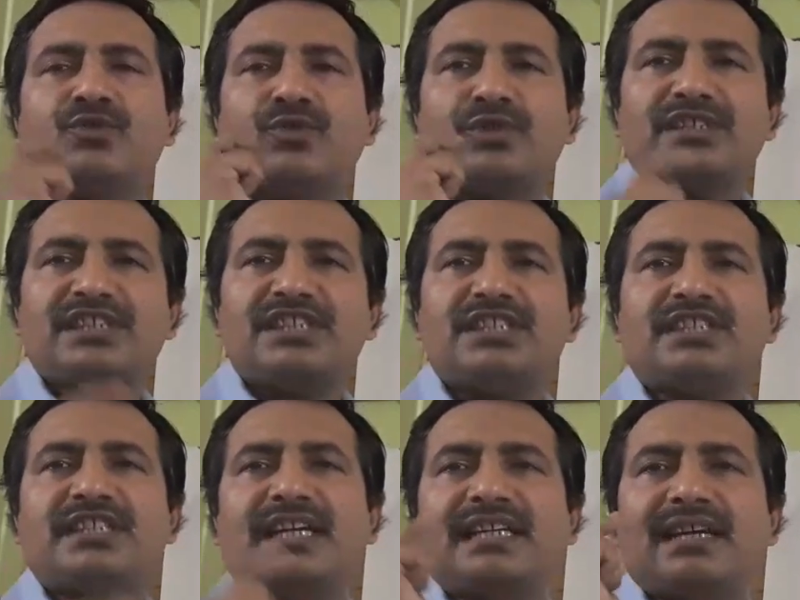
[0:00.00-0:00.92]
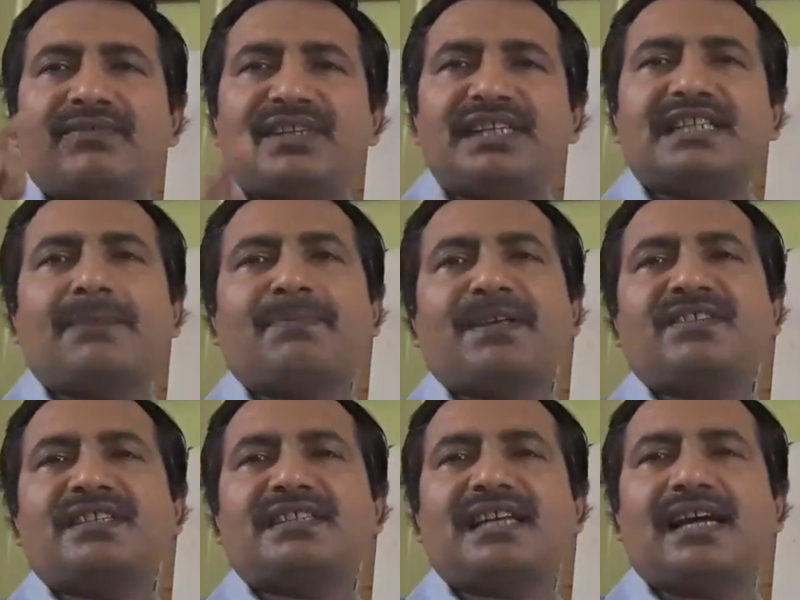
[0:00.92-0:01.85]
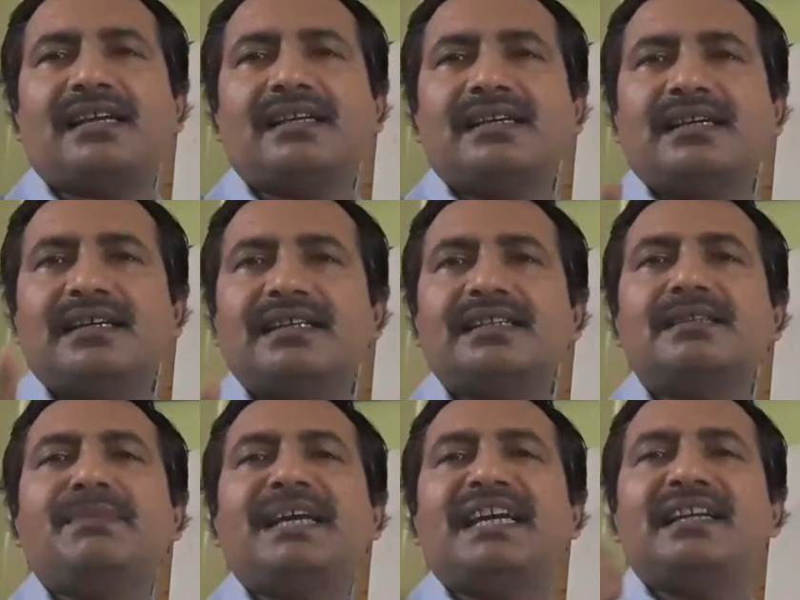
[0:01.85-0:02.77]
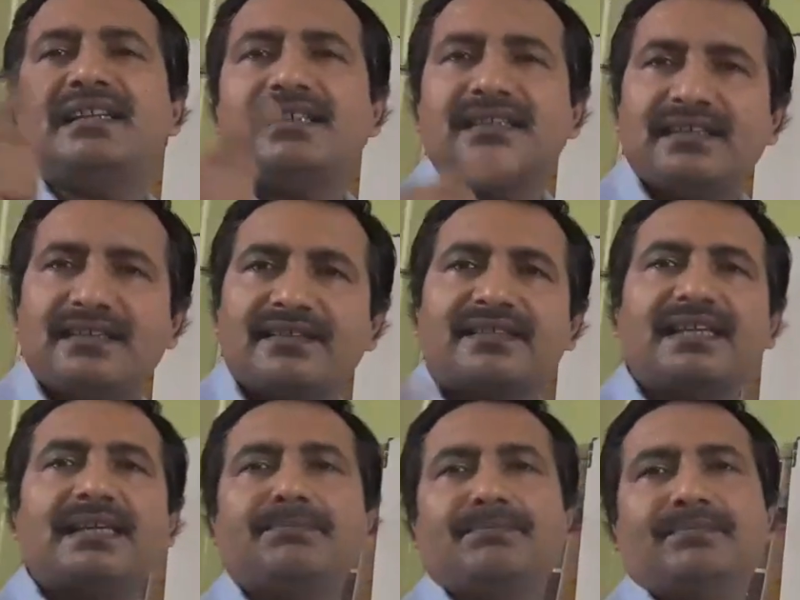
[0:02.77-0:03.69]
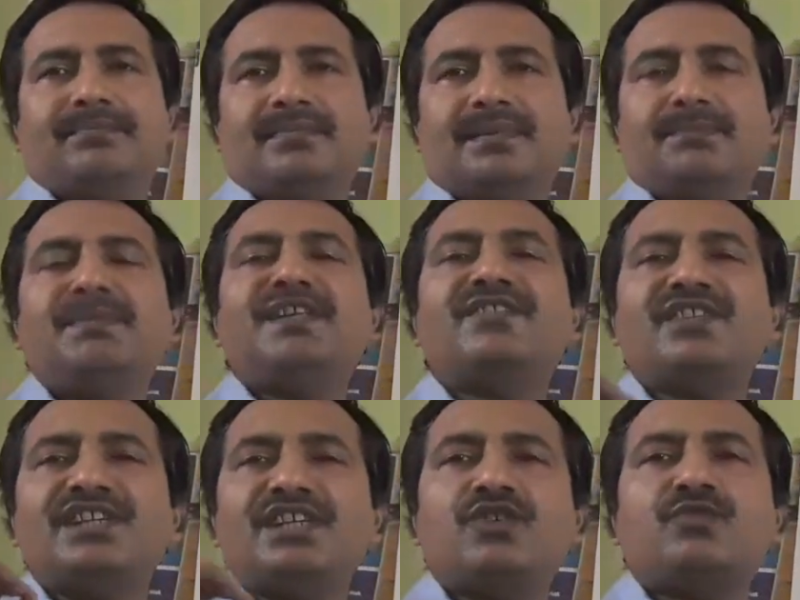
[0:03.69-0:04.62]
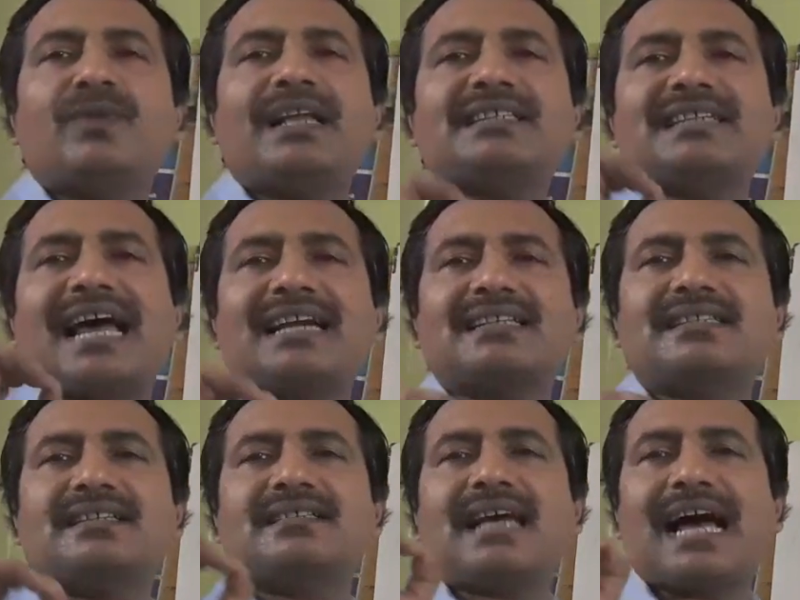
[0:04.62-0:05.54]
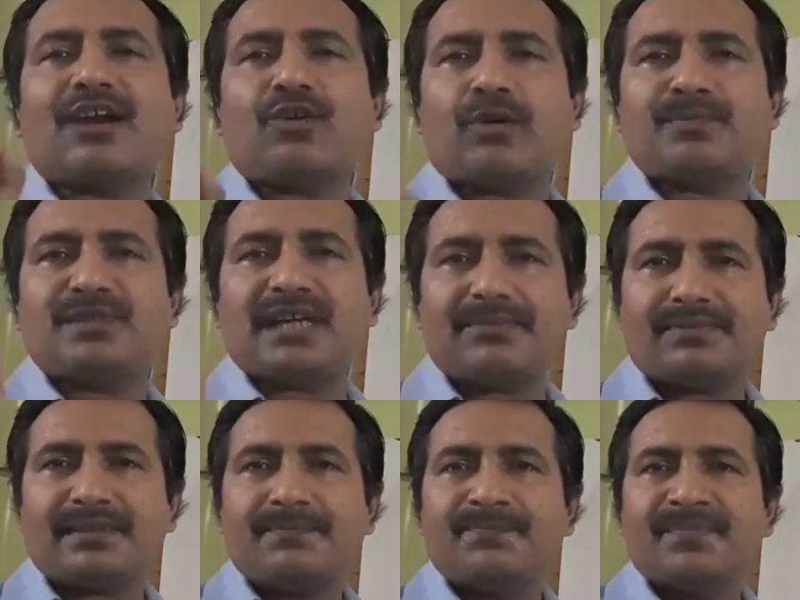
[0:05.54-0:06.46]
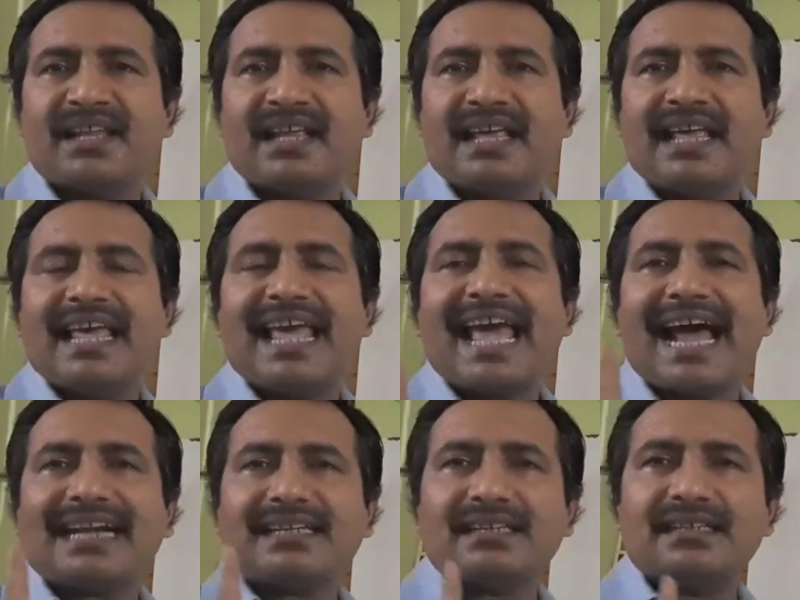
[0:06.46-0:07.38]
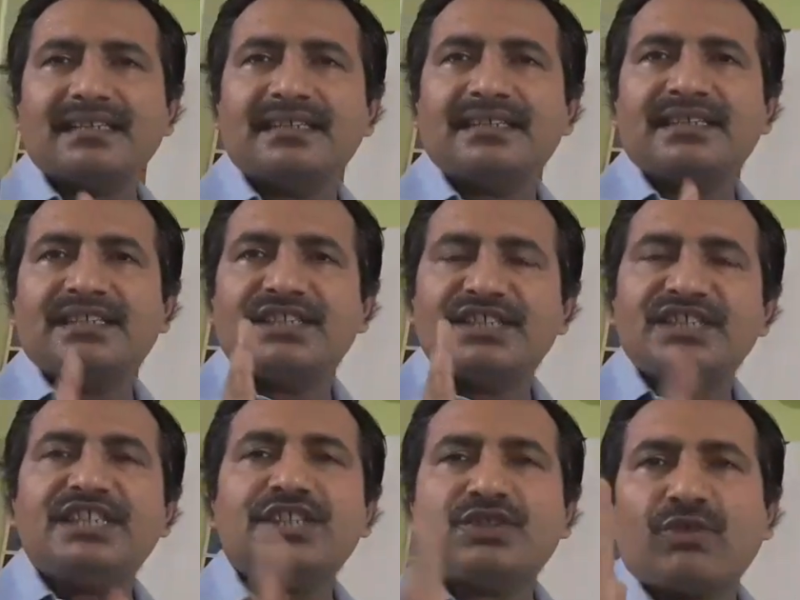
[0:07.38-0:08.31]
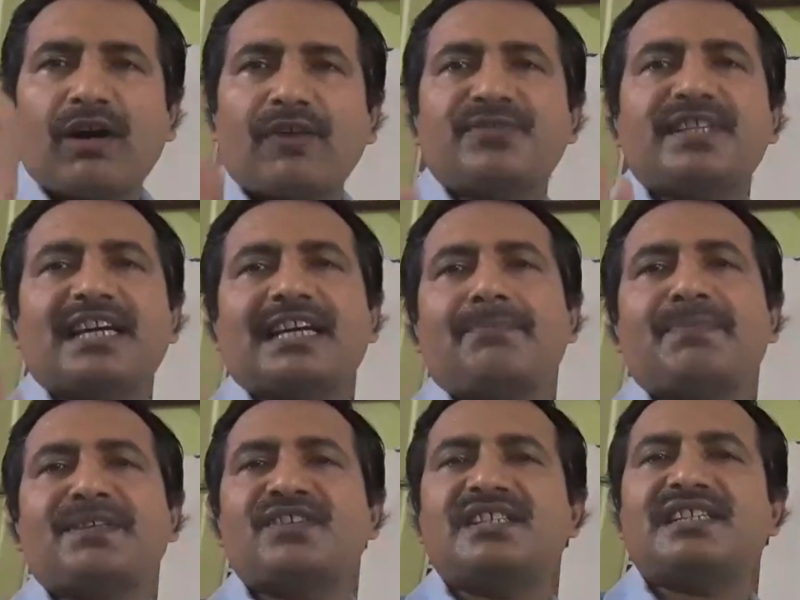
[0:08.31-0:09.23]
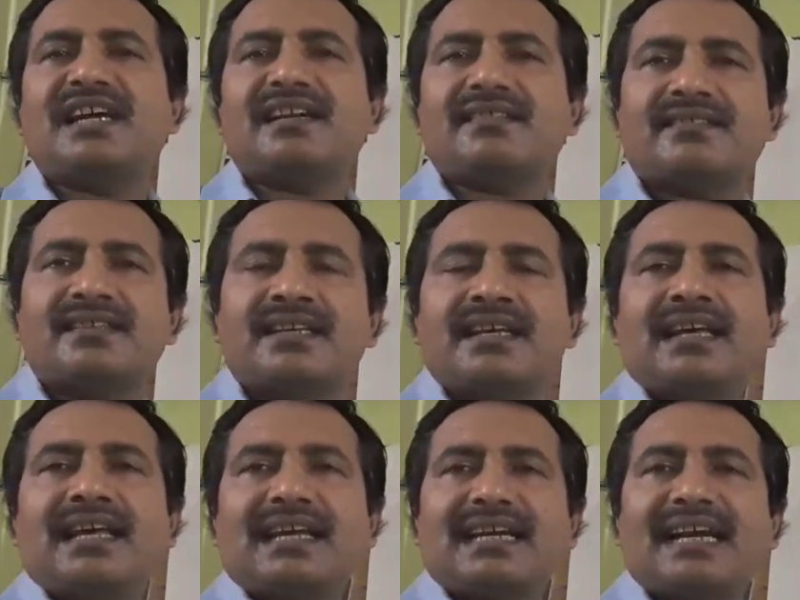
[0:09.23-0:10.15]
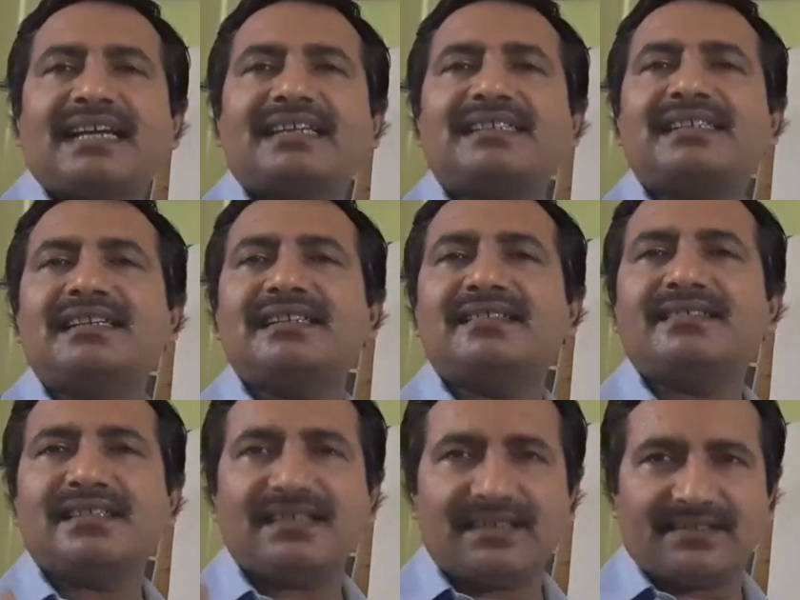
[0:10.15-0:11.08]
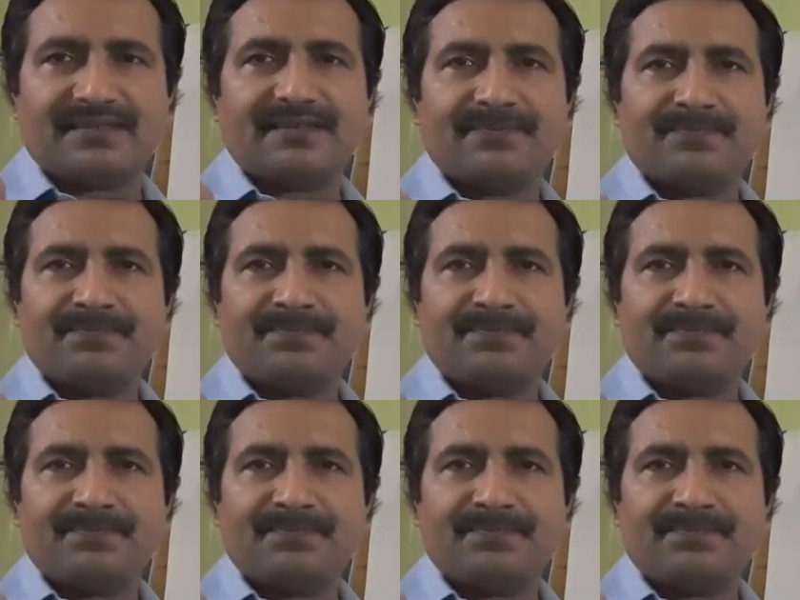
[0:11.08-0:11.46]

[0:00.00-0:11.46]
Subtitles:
on each and every capacitor remain same. Means equal charges are observed at each of the capacitors connected in series.